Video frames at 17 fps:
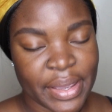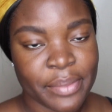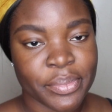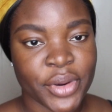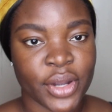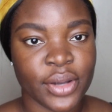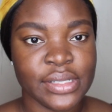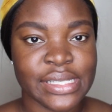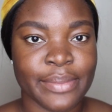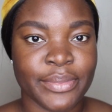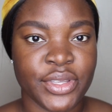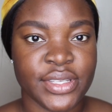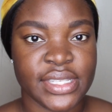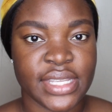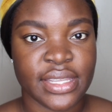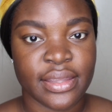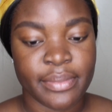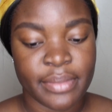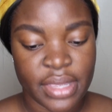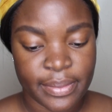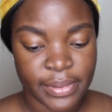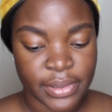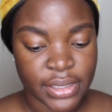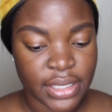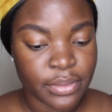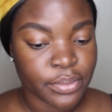my brows, I'm using the
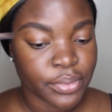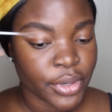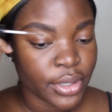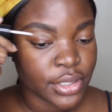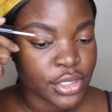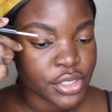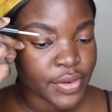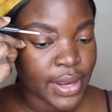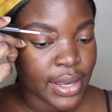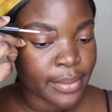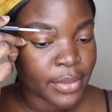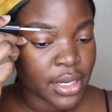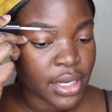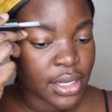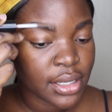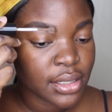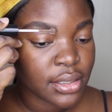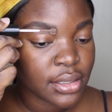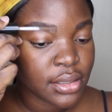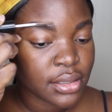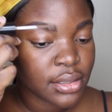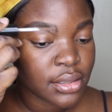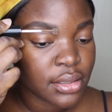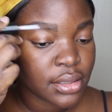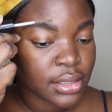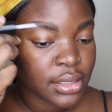Maybelline Brow Drama
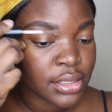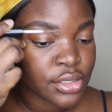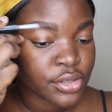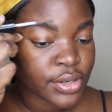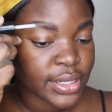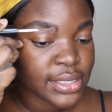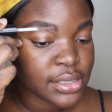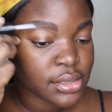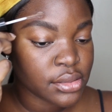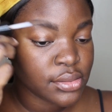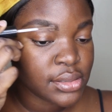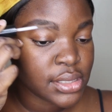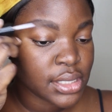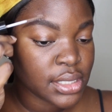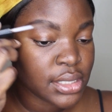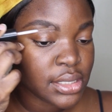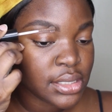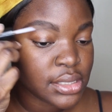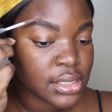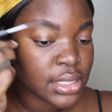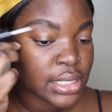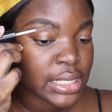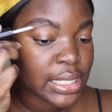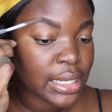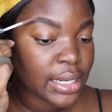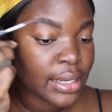in translucent.
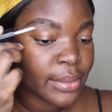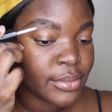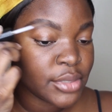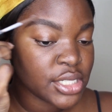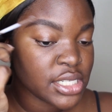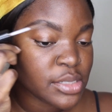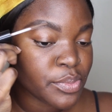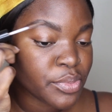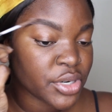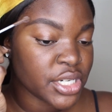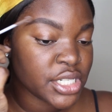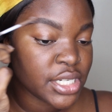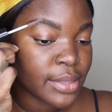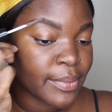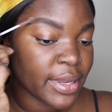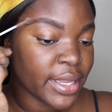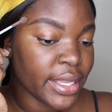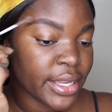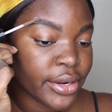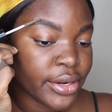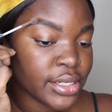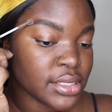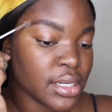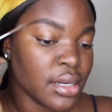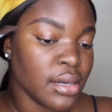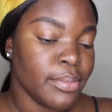I am just brushing my
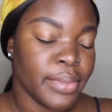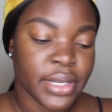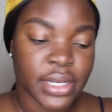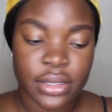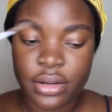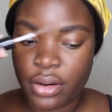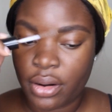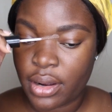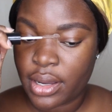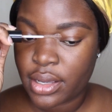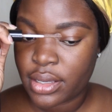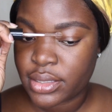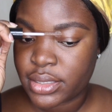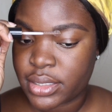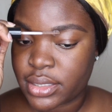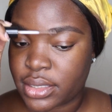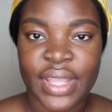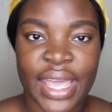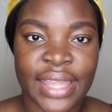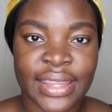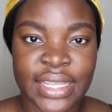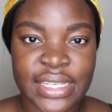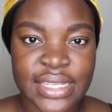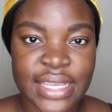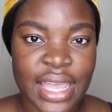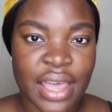hairs up and across.
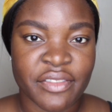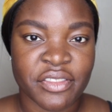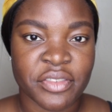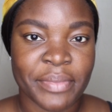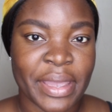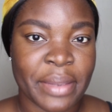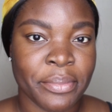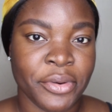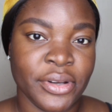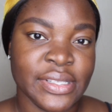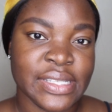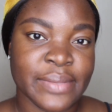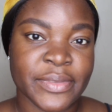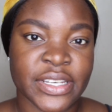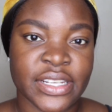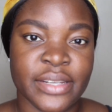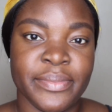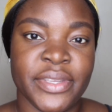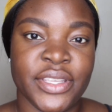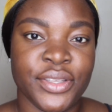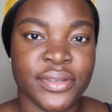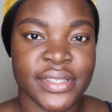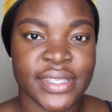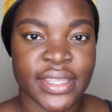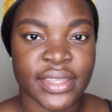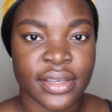And then to cover my brows, I'm going to be
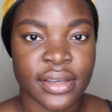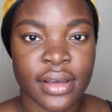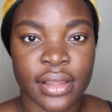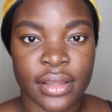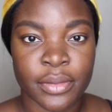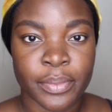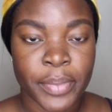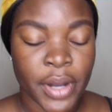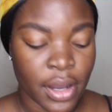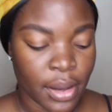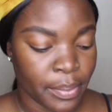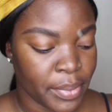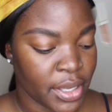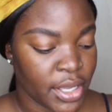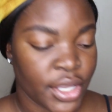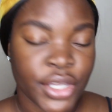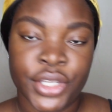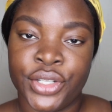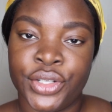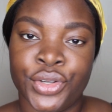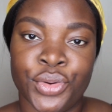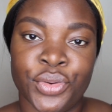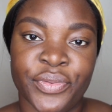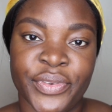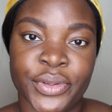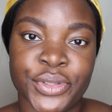using the Colourpop
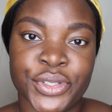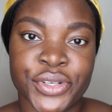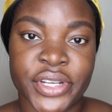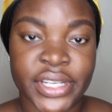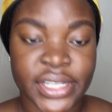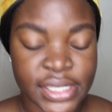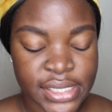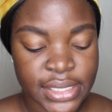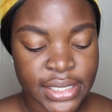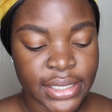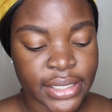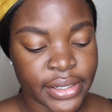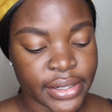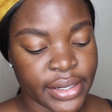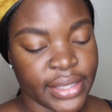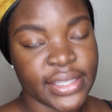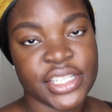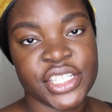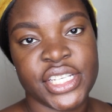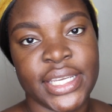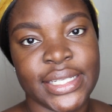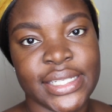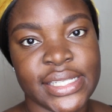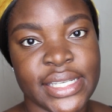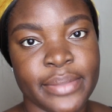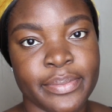No Filter Concealer in the
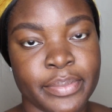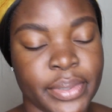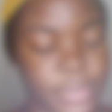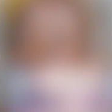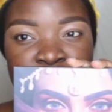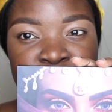shade Deep.